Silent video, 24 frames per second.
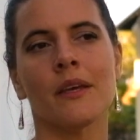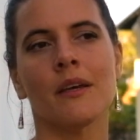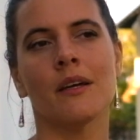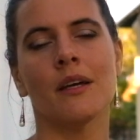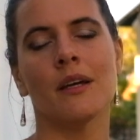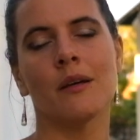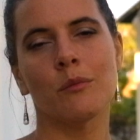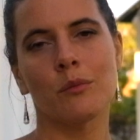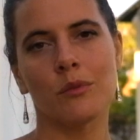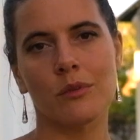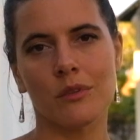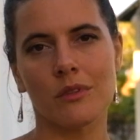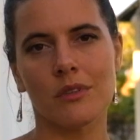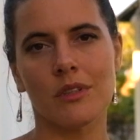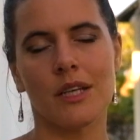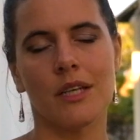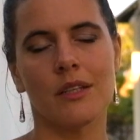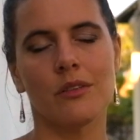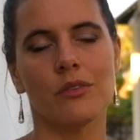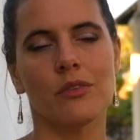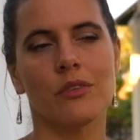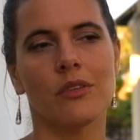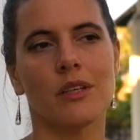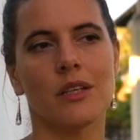and we'll
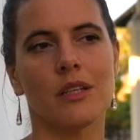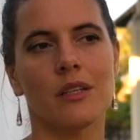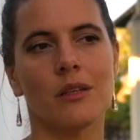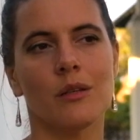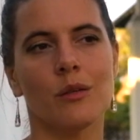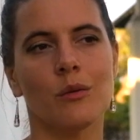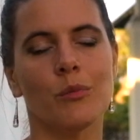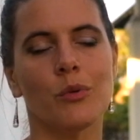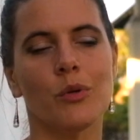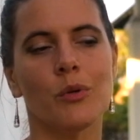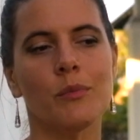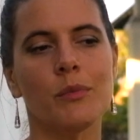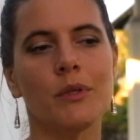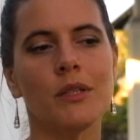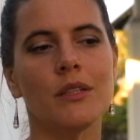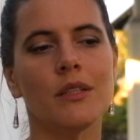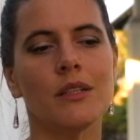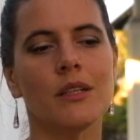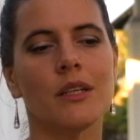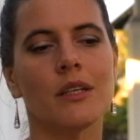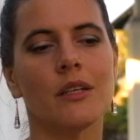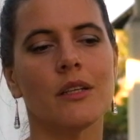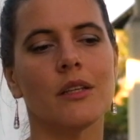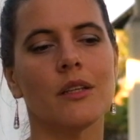get to that in a moment,
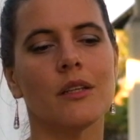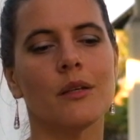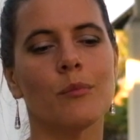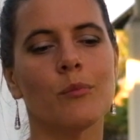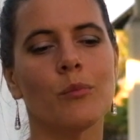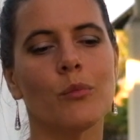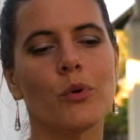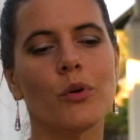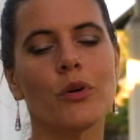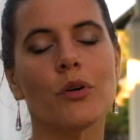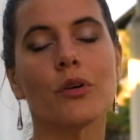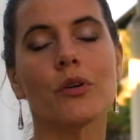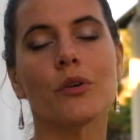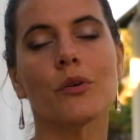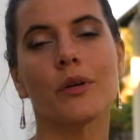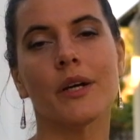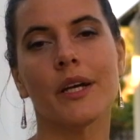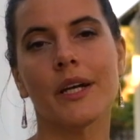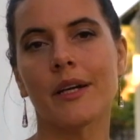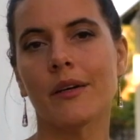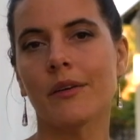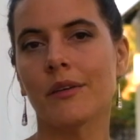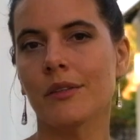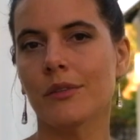the more
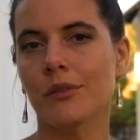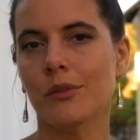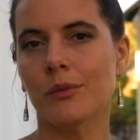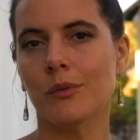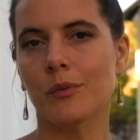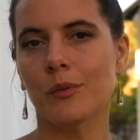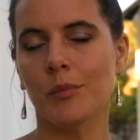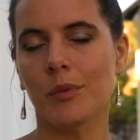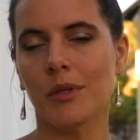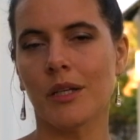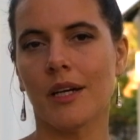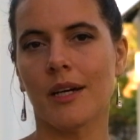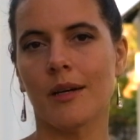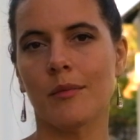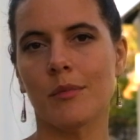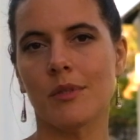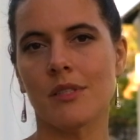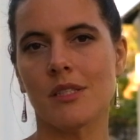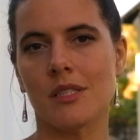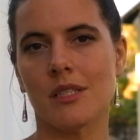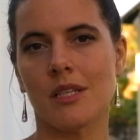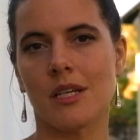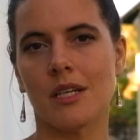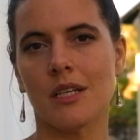coherent you will become
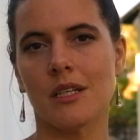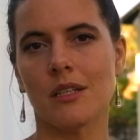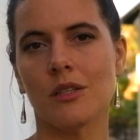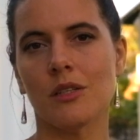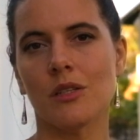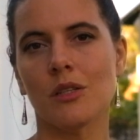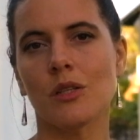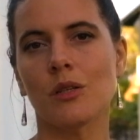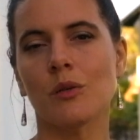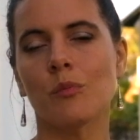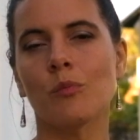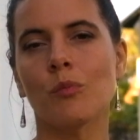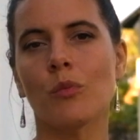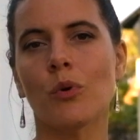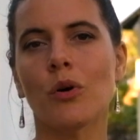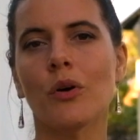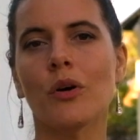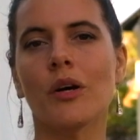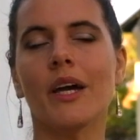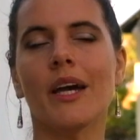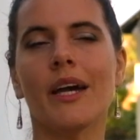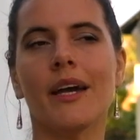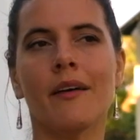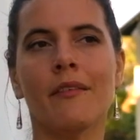inside. The
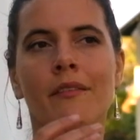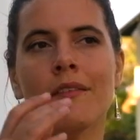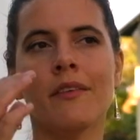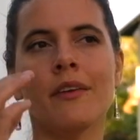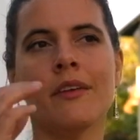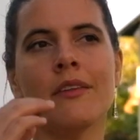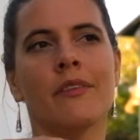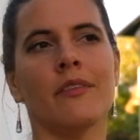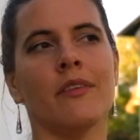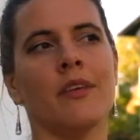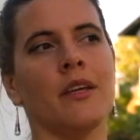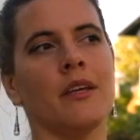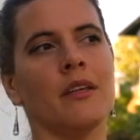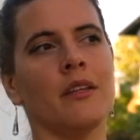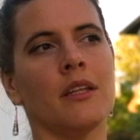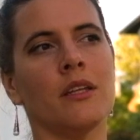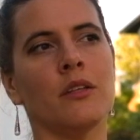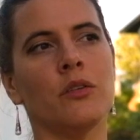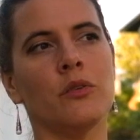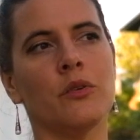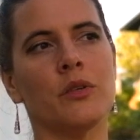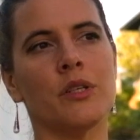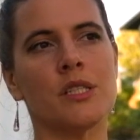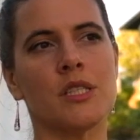more everything
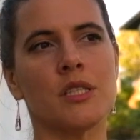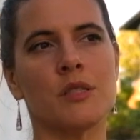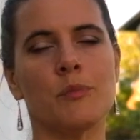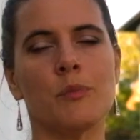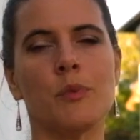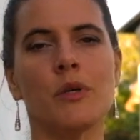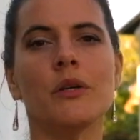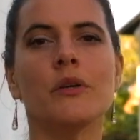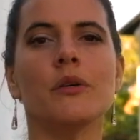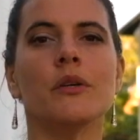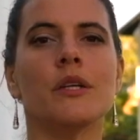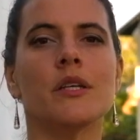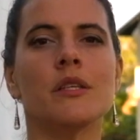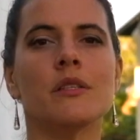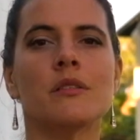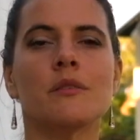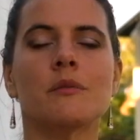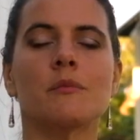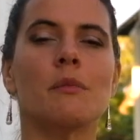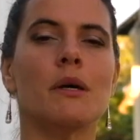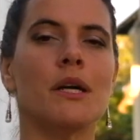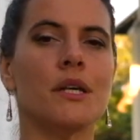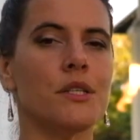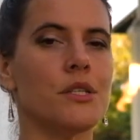that you
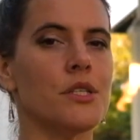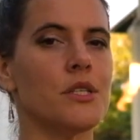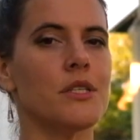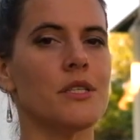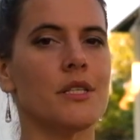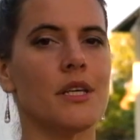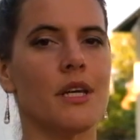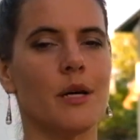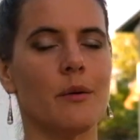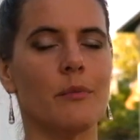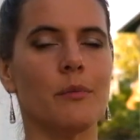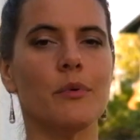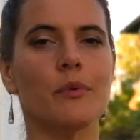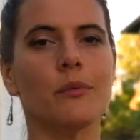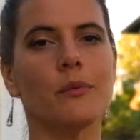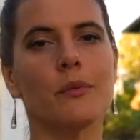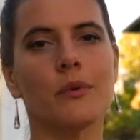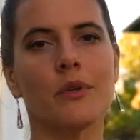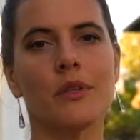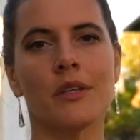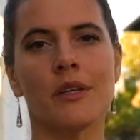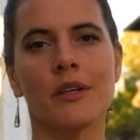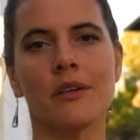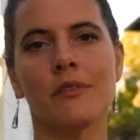experience matches up
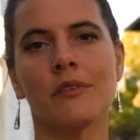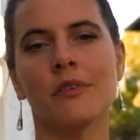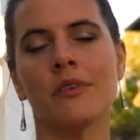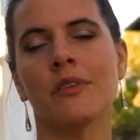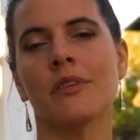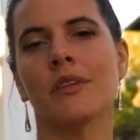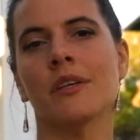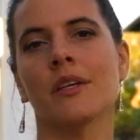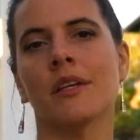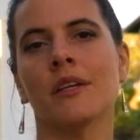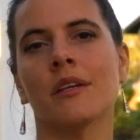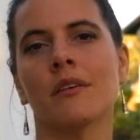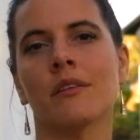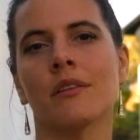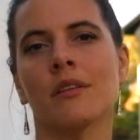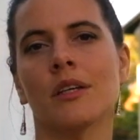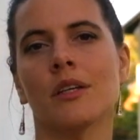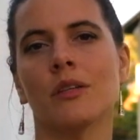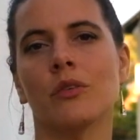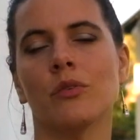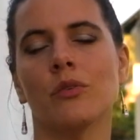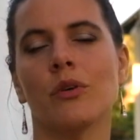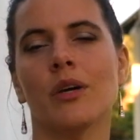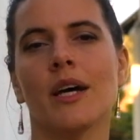with everything
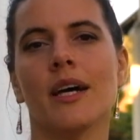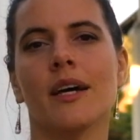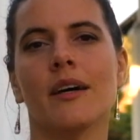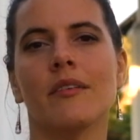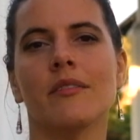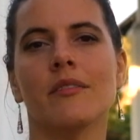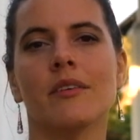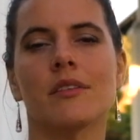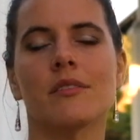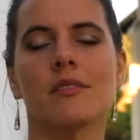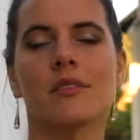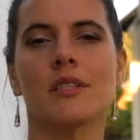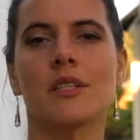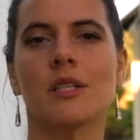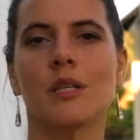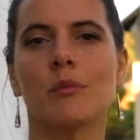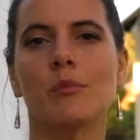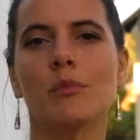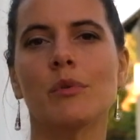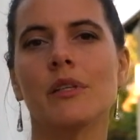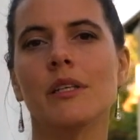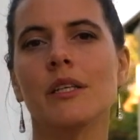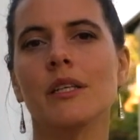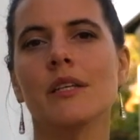that you have as inner
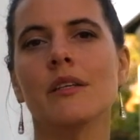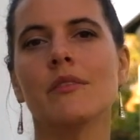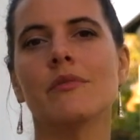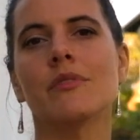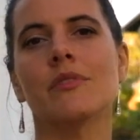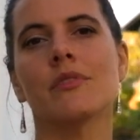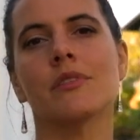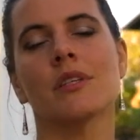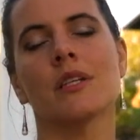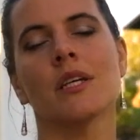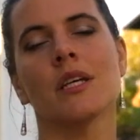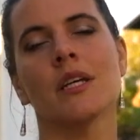beliefs,